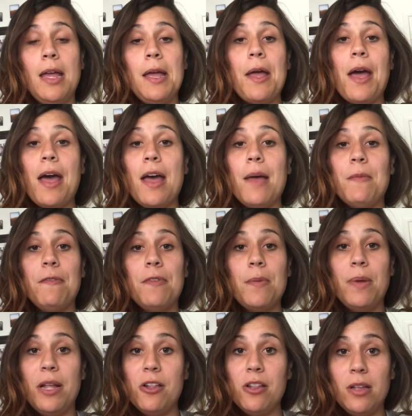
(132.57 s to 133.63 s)
If the
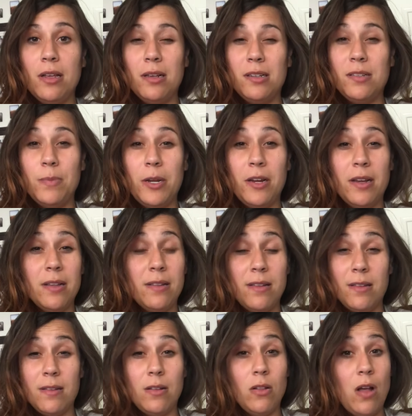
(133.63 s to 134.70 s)
patient
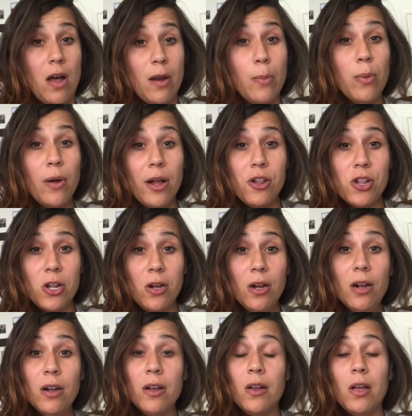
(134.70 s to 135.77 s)
experiences a lot of
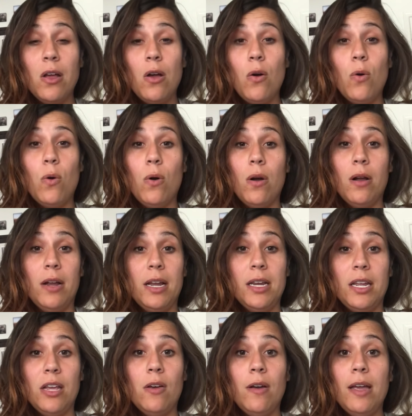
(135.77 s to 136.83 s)
pressure or any
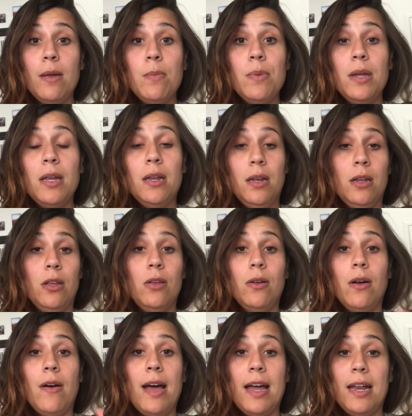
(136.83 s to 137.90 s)
cramping, you'll go
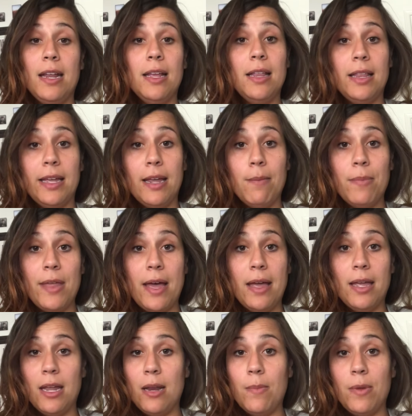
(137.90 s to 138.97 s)
ahead and clamp that
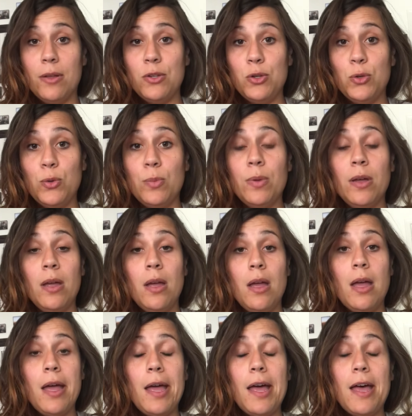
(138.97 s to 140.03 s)
enema tube
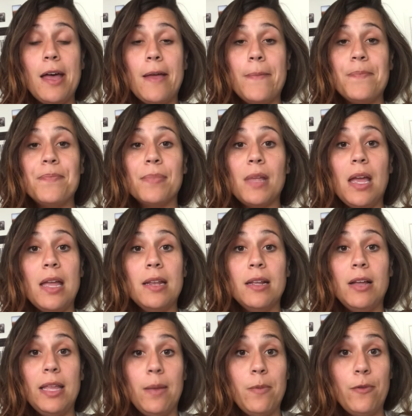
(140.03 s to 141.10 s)
and
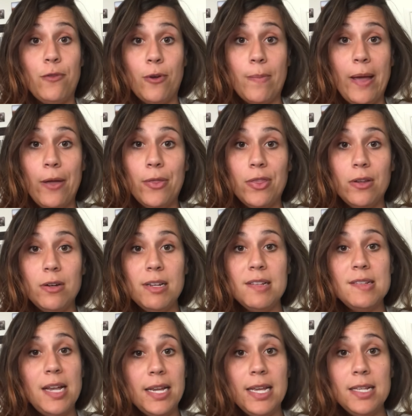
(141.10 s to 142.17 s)
clamp it for about 30
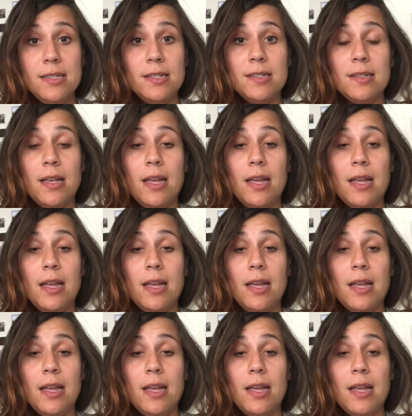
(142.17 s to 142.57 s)
seconds.